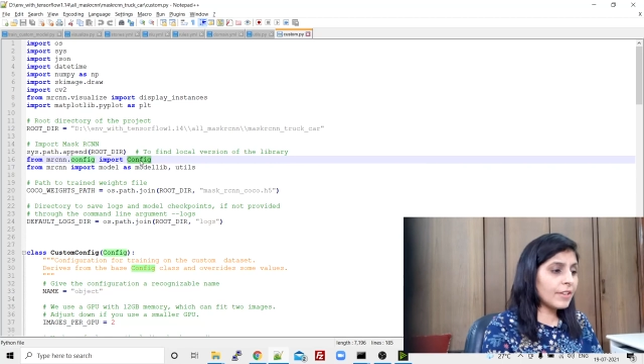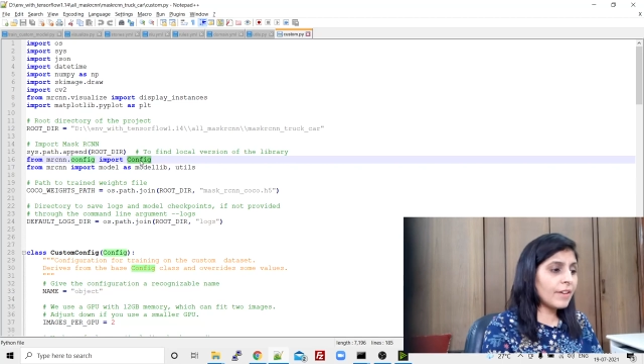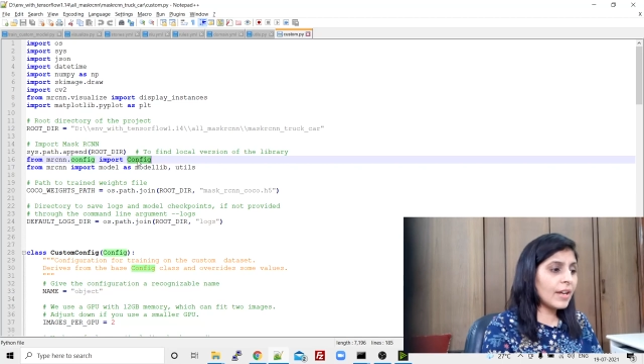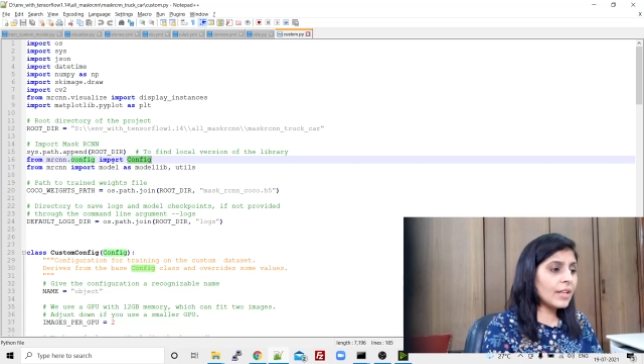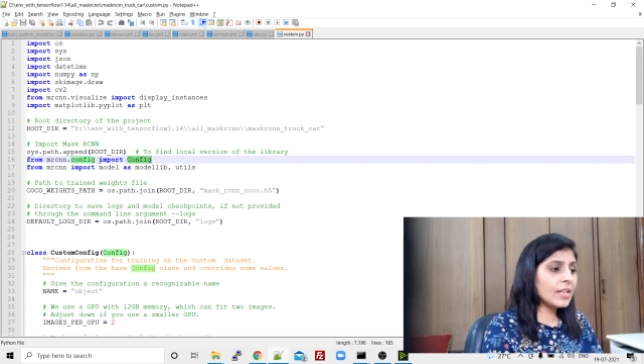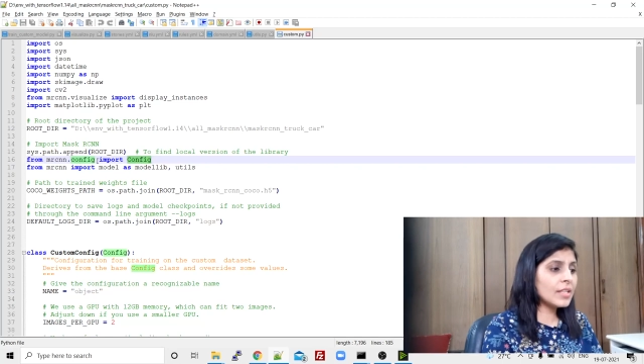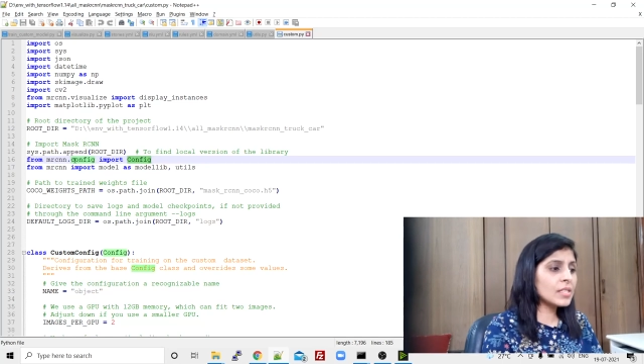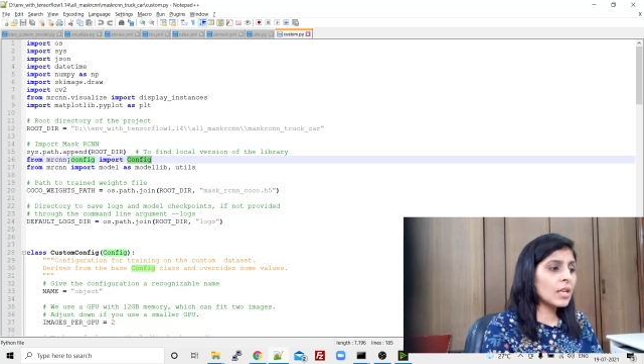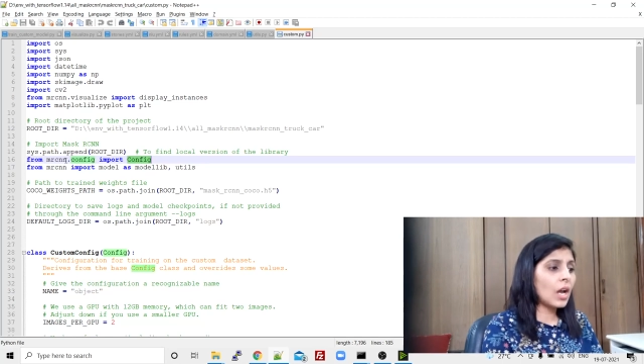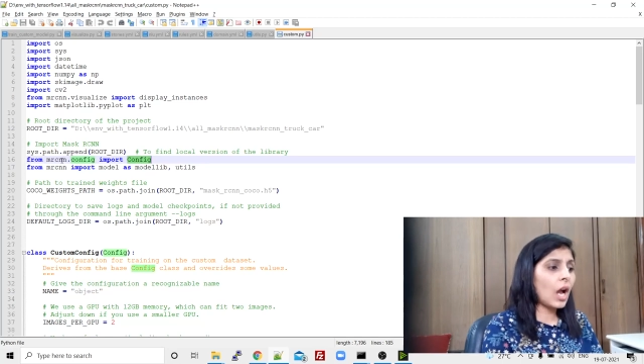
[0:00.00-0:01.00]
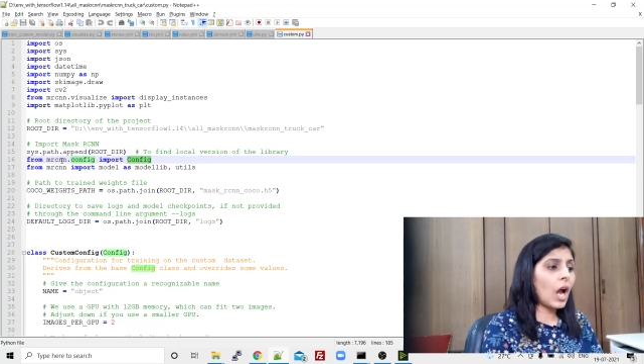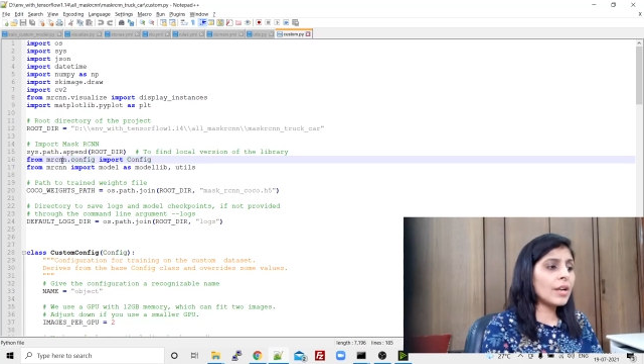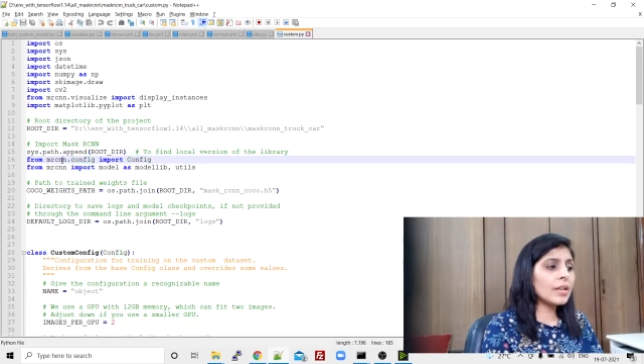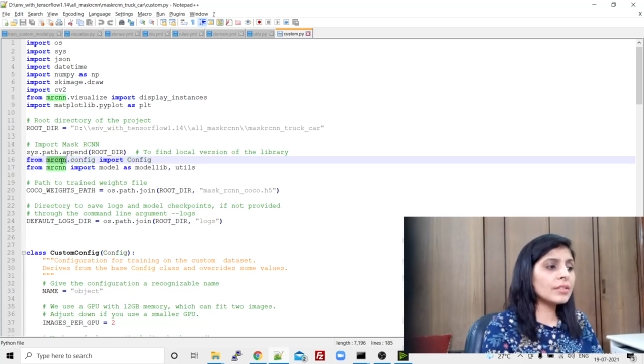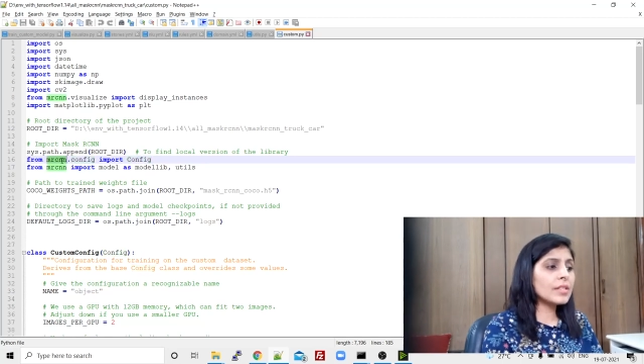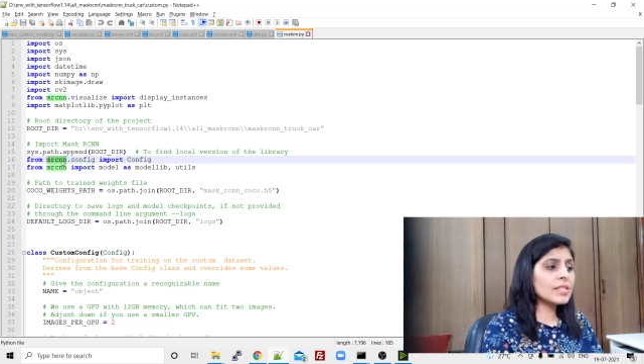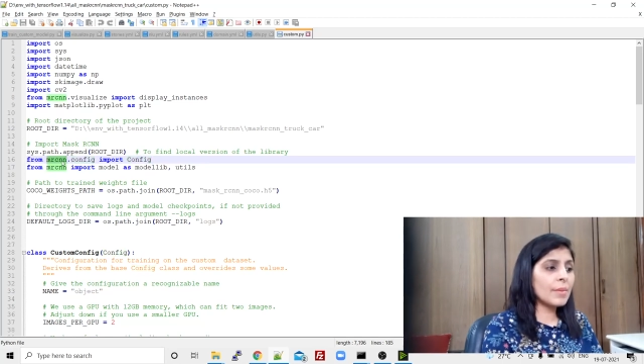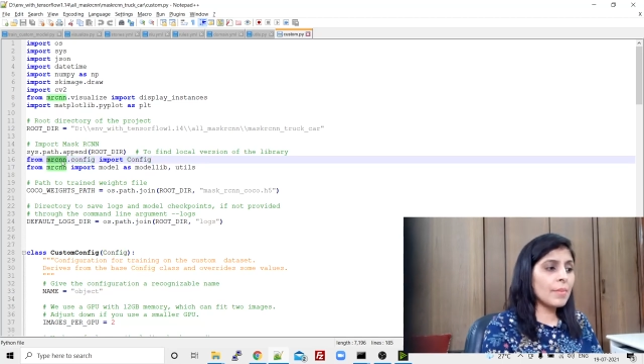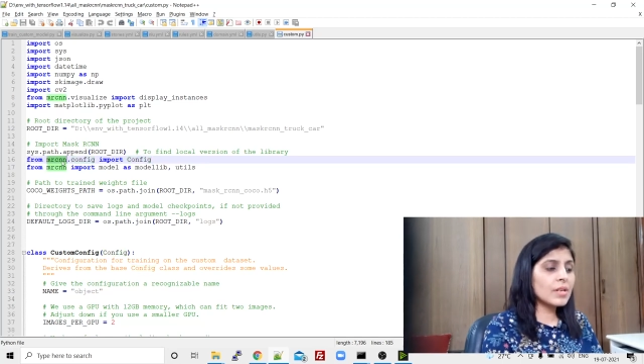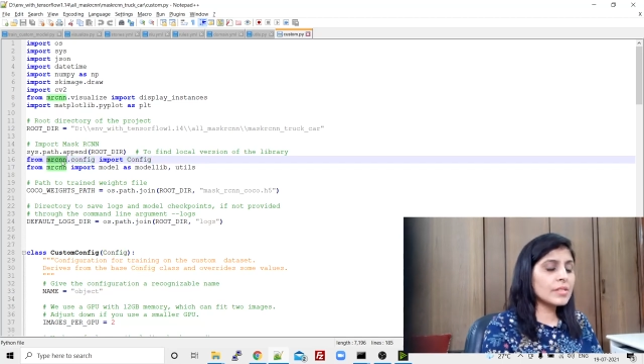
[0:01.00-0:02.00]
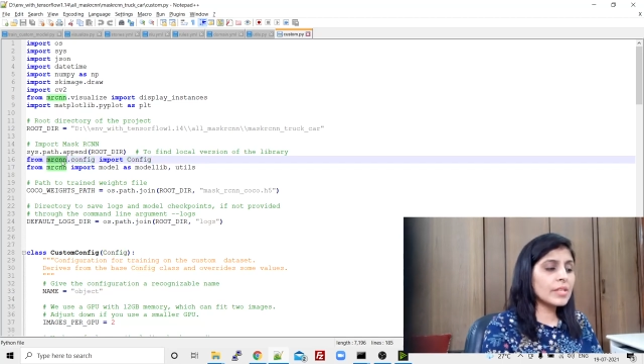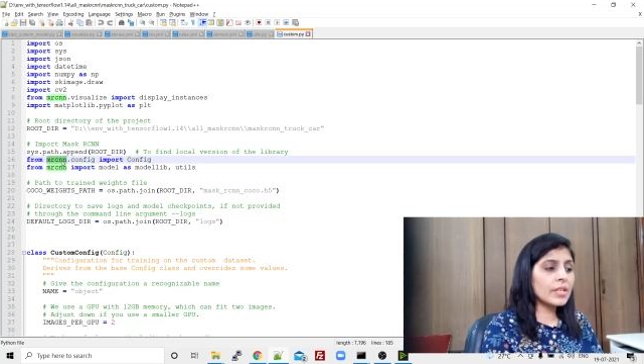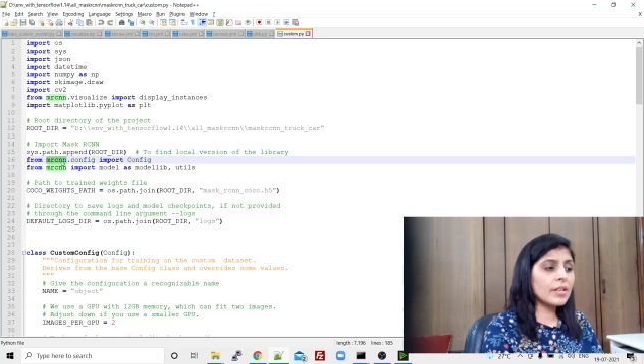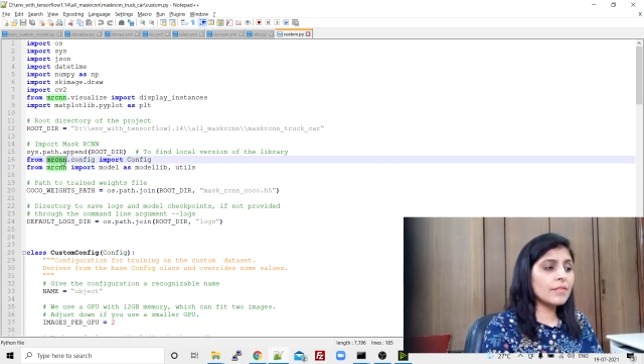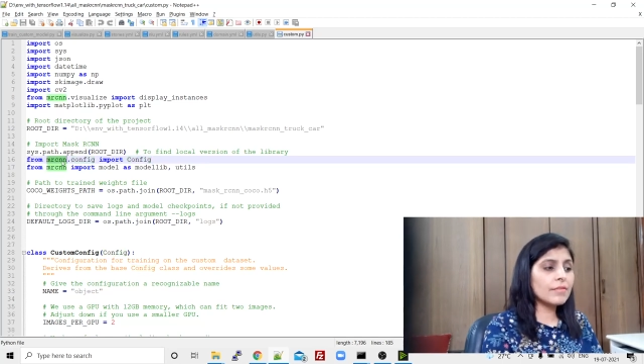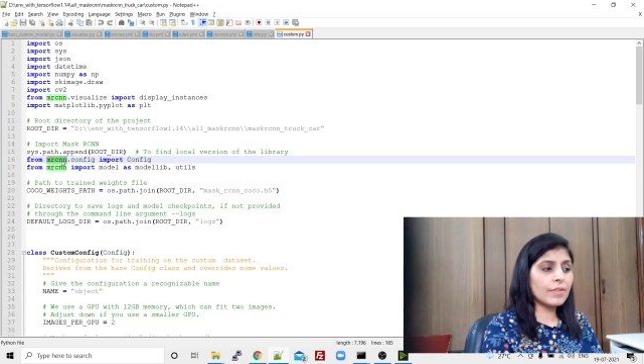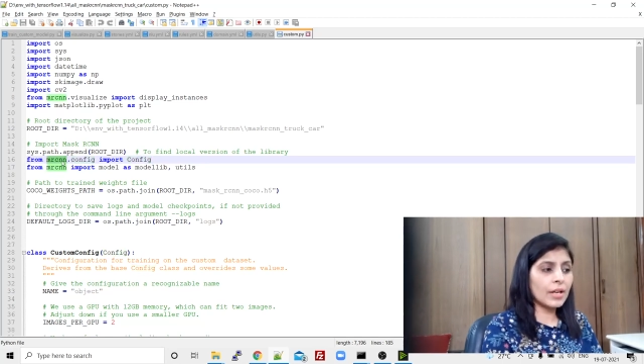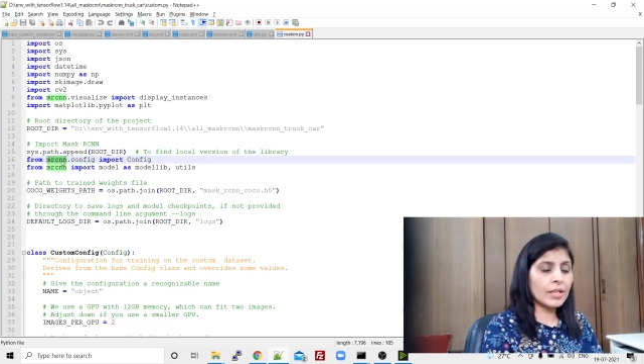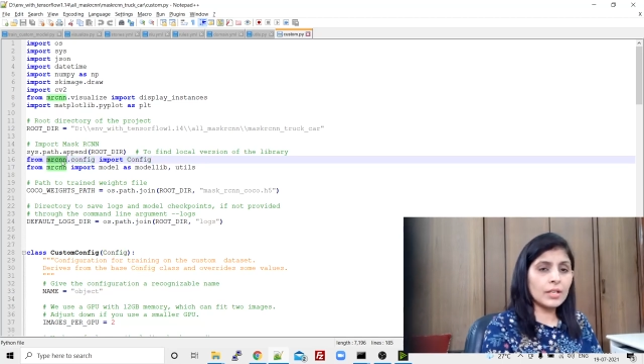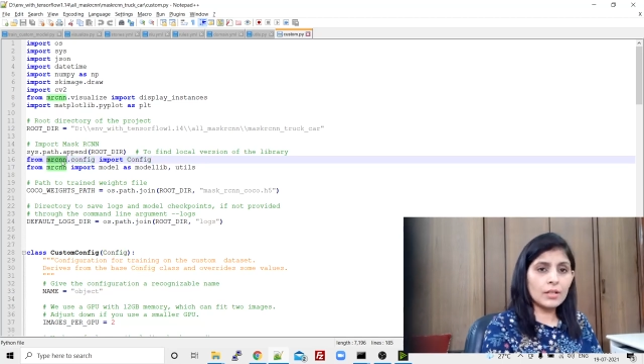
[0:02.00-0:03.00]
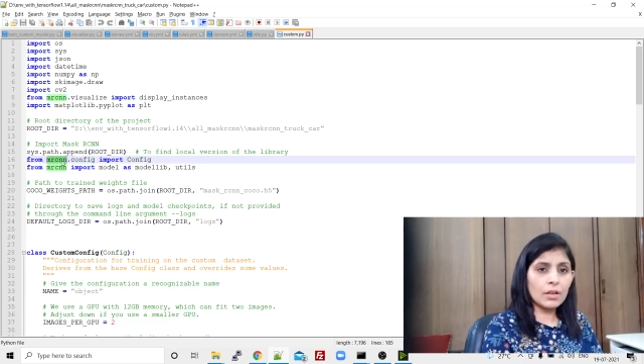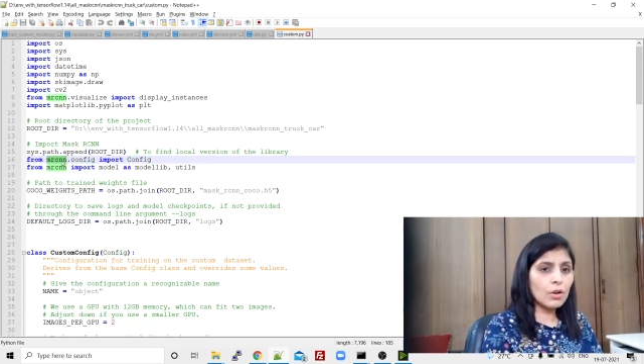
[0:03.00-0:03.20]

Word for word: file is, under this MRCNN file